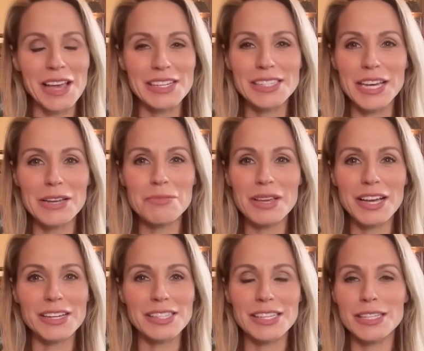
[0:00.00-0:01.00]
I did,
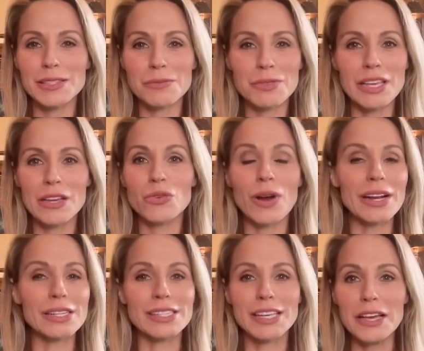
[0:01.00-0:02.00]
because he is the
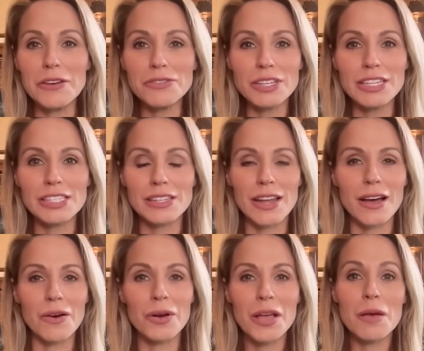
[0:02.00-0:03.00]
greatest gift. He is
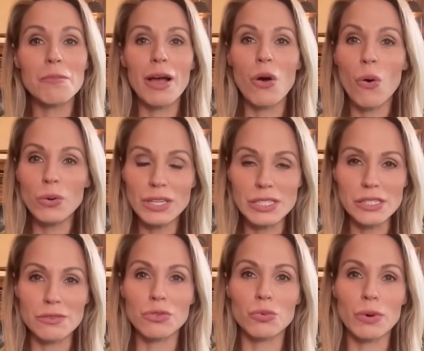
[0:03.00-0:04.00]
now my oldest
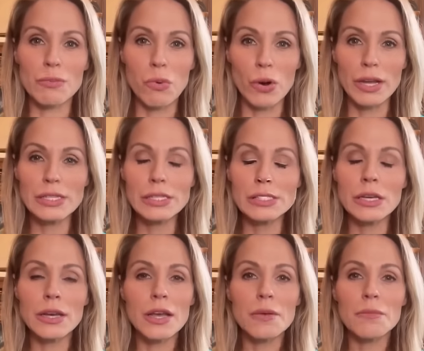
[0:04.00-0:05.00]
of three boys.
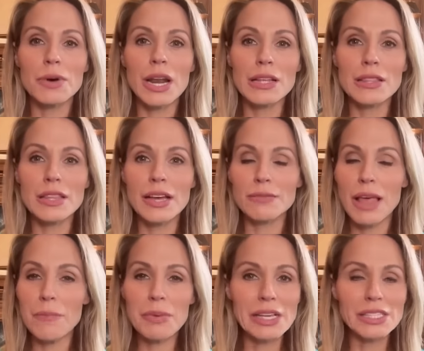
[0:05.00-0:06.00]
But
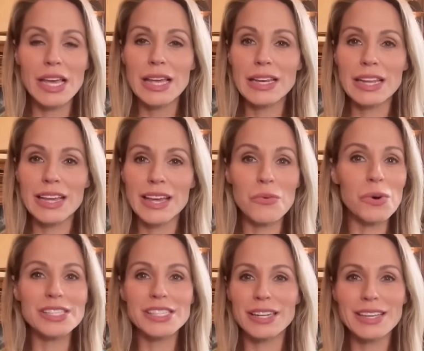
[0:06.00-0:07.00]
that being said, it
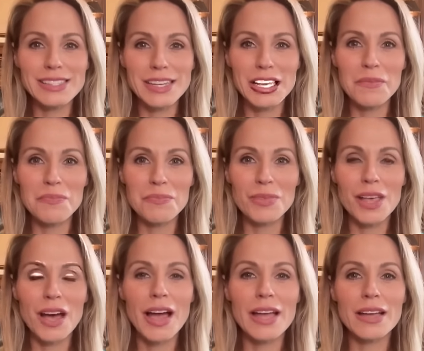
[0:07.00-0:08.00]
wasn't easy.
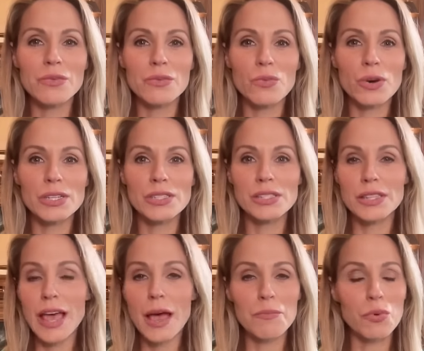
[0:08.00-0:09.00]
I was
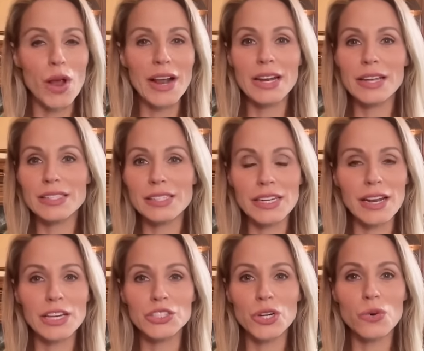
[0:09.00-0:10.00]
that pregnant
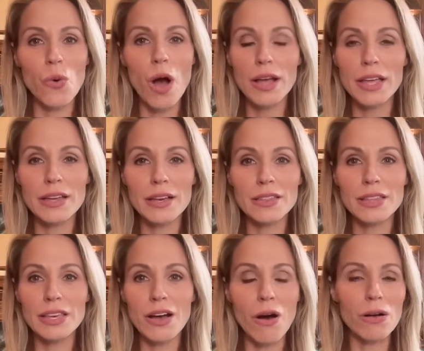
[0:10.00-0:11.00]
teenager walking
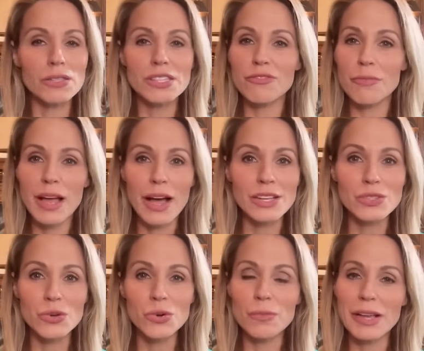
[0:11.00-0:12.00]
the halls of my high
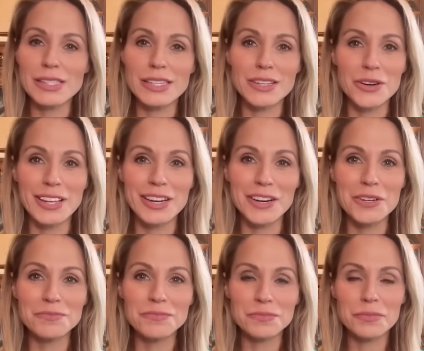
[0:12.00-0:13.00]
school my senior
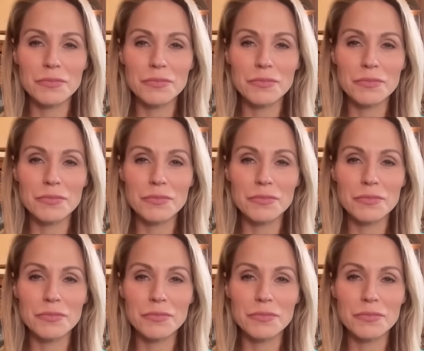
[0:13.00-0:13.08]
year.